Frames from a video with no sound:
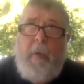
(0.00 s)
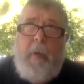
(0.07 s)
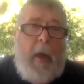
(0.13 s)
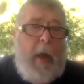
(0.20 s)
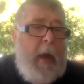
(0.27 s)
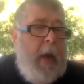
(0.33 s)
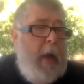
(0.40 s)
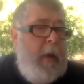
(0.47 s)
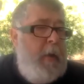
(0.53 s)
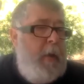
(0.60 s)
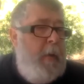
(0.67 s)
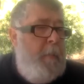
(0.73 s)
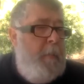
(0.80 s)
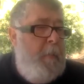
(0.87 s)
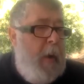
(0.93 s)
And
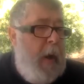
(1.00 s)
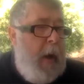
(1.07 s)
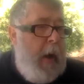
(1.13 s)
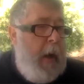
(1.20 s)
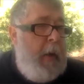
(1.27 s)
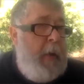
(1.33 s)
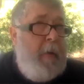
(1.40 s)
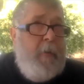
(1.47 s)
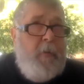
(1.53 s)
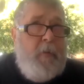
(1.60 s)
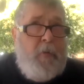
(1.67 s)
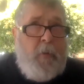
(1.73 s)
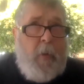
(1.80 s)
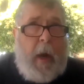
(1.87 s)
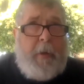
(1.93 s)
my
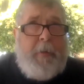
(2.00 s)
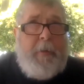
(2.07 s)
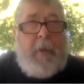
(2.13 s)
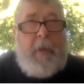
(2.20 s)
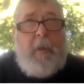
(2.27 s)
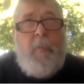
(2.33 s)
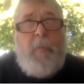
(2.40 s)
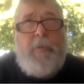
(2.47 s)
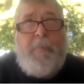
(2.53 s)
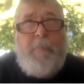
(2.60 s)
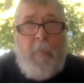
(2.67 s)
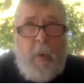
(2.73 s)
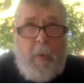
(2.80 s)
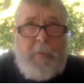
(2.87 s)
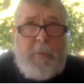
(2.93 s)
track team was
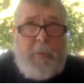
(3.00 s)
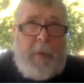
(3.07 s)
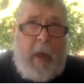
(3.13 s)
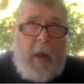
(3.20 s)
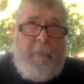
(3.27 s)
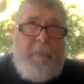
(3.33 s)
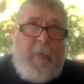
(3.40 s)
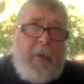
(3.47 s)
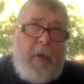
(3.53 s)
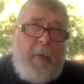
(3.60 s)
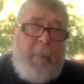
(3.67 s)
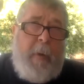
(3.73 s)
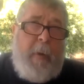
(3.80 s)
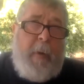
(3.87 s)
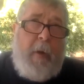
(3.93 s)
mostly African
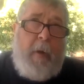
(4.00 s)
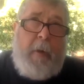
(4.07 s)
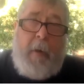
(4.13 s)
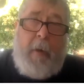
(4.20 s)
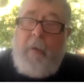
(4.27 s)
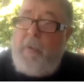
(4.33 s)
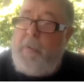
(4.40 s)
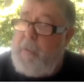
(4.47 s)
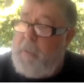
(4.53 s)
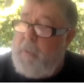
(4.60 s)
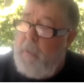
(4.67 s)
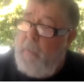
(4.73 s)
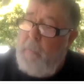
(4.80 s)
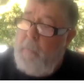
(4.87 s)
American and Latino.